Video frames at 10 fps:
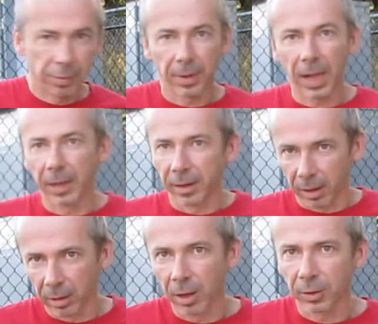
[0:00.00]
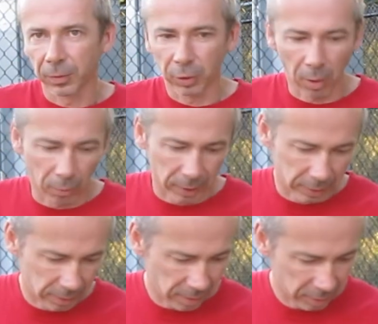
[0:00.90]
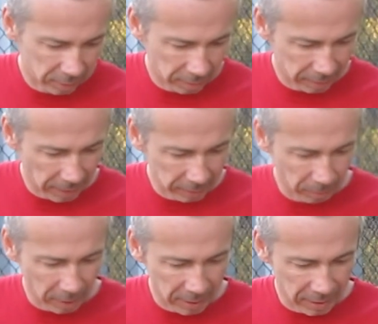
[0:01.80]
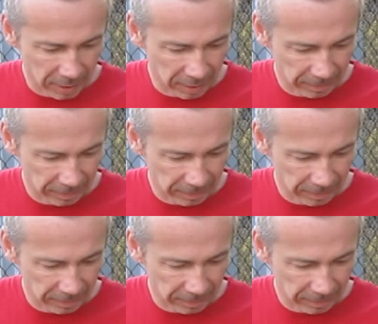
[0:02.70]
And lots of storage. That's what I need.